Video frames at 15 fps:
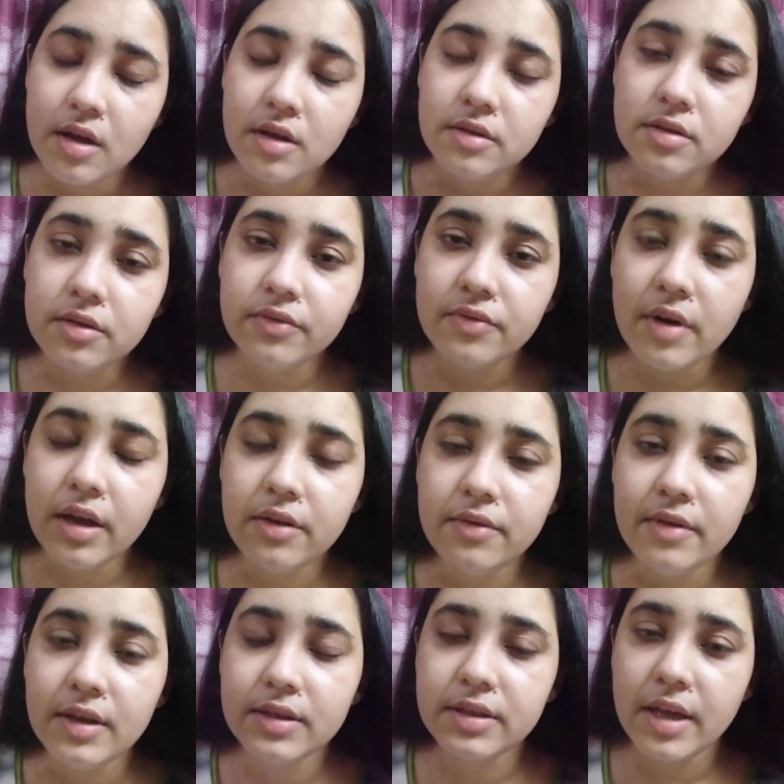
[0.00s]
So why do
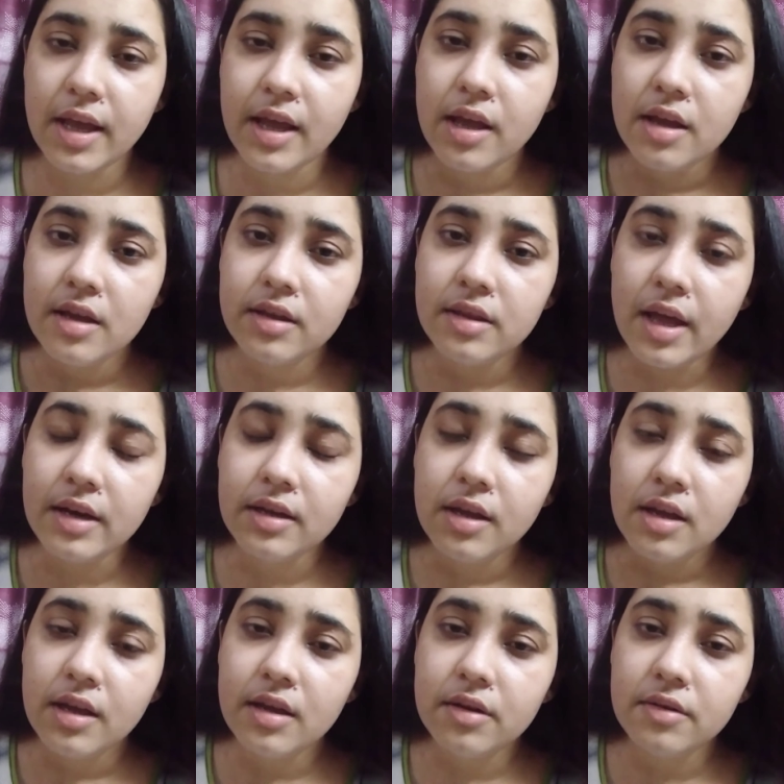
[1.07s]
we say that
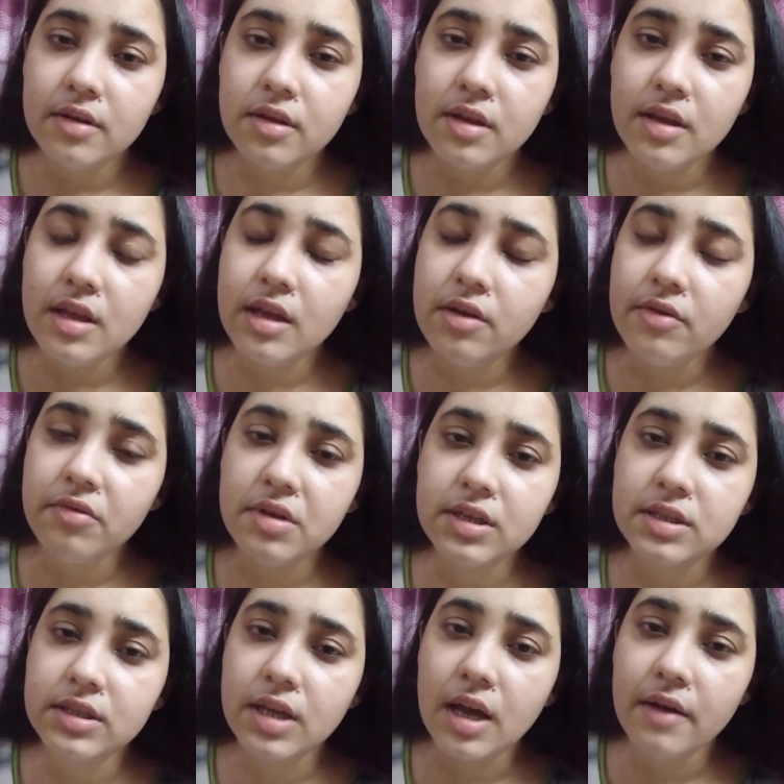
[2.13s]
U
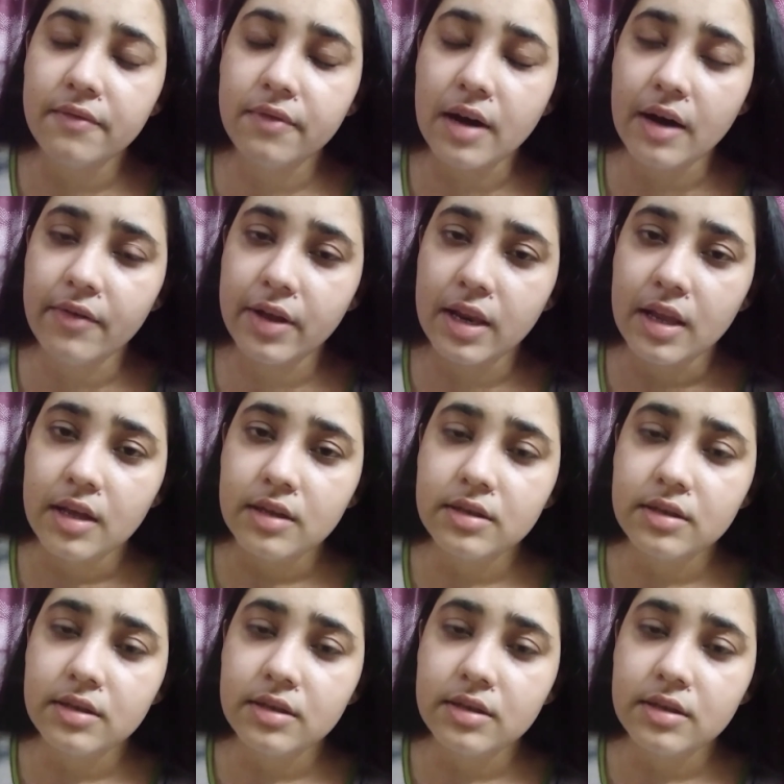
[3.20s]
is a vowel?